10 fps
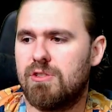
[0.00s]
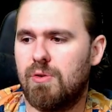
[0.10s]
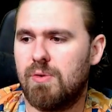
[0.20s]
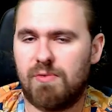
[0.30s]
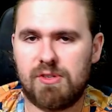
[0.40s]

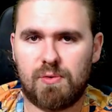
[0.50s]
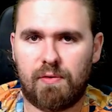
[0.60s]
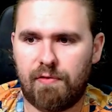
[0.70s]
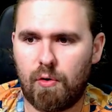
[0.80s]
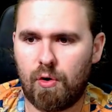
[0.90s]
to its original
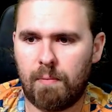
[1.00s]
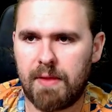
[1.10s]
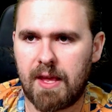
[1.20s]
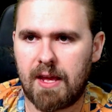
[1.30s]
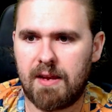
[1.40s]

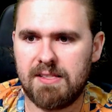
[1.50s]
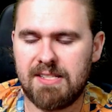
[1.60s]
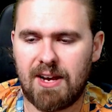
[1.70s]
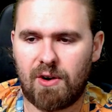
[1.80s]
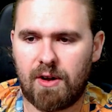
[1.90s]
form, and the
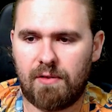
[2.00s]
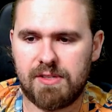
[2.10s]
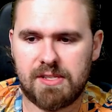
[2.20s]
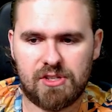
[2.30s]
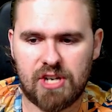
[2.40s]
Dialga
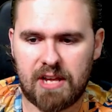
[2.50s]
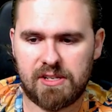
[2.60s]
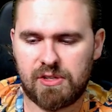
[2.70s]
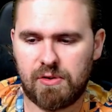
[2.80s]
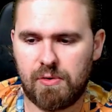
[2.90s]
obviously
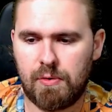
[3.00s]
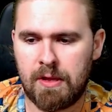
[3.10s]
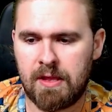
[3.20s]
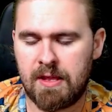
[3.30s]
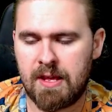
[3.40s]
changes to
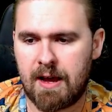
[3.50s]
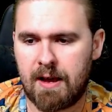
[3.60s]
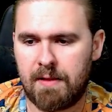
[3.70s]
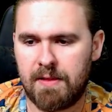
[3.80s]
the